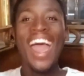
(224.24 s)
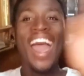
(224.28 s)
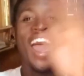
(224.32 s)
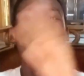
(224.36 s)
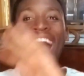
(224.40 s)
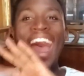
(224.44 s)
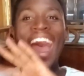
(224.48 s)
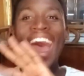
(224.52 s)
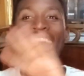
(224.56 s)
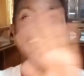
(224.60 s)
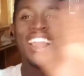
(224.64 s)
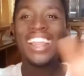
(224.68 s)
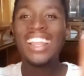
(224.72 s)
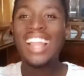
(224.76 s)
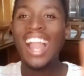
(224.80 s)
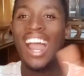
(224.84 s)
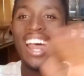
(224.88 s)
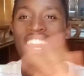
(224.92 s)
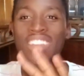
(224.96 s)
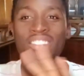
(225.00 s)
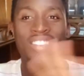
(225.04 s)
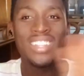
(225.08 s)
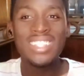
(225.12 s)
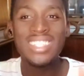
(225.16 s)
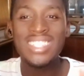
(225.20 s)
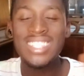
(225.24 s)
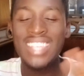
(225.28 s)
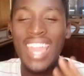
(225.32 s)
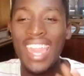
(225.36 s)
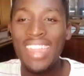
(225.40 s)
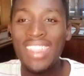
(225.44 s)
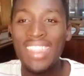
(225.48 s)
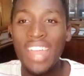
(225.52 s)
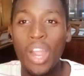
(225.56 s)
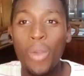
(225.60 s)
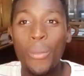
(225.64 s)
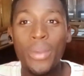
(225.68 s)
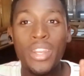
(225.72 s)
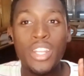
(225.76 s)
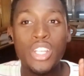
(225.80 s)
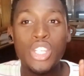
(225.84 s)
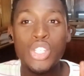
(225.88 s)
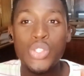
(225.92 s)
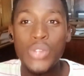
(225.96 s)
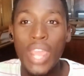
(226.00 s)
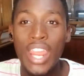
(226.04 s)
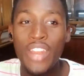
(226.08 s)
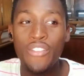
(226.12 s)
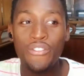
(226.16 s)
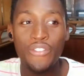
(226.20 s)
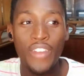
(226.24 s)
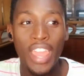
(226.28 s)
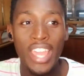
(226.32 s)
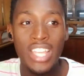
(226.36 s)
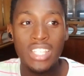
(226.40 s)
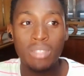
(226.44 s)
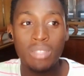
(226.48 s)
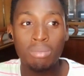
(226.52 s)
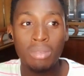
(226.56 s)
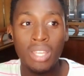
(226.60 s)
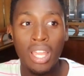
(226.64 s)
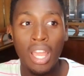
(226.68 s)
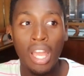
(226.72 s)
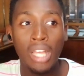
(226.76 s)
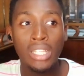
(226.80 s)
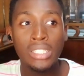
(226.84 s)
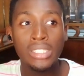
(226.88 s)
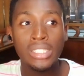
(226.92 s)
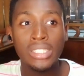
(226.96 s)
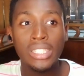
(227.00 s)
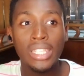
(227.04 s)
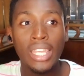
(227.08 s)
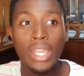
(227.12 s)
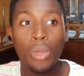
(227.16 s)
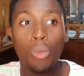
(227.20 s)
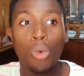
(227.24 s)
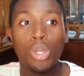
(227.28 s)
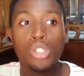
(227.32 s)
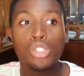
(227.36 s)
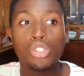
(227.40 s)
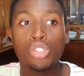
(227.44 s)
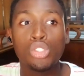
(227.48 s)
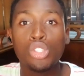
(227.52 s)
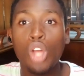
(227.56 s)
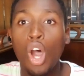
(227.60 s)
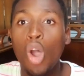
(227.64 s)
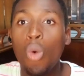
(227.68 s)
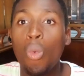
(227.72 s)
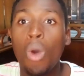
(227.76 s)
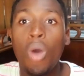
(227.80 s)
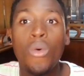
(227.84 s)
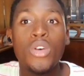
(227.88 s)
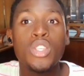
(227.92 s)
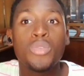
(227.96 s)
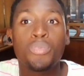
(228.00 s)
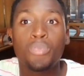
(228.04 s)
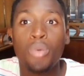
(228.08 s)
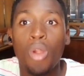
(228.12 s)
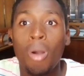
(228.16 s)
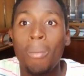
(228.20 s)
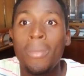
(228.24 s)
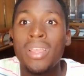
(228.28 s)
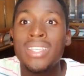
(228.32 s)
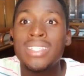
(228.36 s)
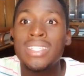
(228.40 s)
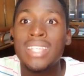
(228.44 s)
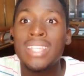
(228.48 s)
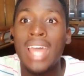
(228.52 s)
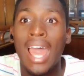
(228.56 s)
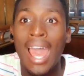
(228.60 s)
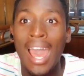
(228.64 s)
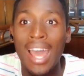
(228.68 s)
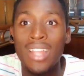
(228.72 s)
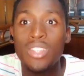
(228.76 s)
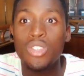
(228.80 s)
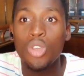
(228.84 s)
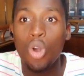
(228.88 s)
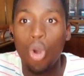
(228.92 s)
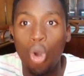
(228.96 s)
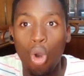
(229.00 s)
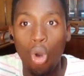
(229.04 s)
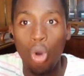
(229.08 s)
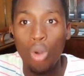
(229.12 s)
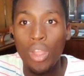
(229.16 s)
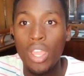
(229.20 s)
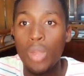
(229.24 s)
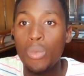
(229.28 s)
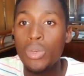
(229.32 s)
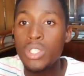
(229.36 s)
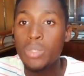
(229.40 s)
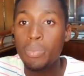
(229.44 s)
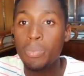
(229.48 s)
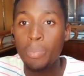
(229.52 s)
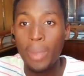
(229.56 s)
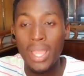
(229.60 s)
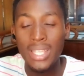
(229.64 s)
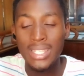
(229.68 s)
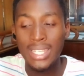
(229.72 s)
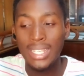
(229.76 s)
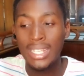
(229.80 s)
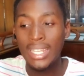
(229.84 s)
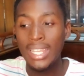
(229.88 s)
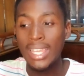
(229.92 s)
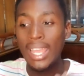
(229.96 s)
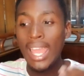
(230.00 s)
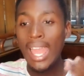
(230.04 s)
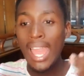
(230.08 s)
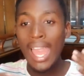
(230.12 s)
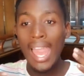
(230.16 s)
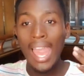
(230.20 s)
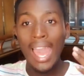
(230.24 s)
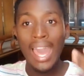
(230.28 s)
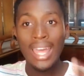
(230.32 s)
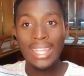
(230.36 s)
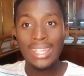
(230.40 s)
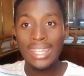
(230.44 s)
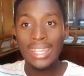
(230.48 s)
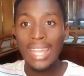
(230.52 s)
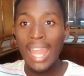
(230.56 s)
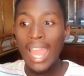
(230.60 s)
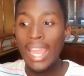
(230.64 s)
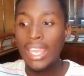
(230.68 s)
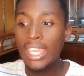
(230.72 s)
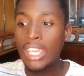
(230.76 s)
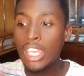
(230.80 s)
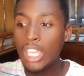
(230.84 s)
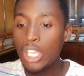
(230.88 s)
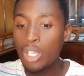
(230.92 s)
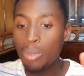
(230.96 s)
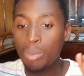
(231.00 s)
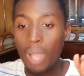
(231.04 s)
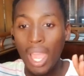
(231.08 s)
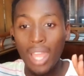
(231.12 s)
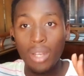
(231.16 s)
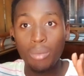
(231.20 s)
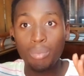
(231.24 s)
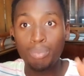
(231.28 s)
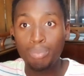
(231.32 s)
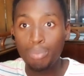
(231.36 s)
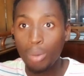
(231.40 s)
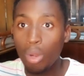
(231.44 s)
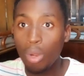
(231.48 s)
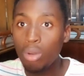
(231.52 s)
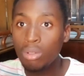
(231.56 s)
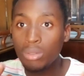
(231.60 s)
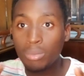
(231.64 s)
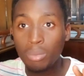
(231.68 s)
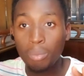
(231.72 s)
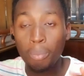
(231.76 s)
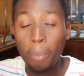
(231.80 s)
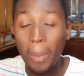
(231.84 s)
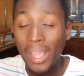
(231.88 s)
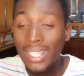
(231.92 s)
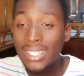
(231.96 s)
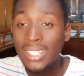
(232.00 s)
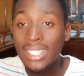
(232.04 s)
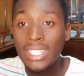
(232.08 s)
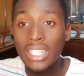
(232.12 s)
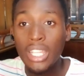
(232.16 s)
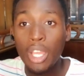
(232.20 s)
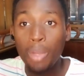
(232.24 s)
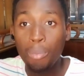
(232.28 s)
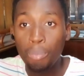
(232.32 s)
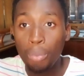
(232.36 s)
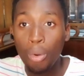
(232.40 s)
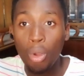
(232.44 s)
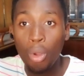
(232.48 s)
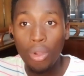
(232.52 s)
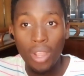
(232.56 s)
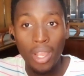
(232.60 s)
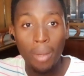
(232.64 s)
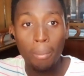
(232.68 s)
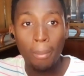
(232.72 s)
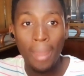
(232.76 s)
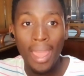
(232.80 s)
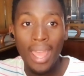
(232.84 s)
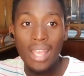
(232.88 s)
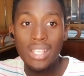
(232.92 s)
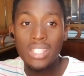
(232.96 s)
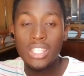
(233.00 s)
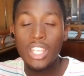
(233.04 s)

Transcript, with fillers: I can't even say that with a straight face because it was not what was promised at all. It was basically a laggy and broke, basically a broken mess.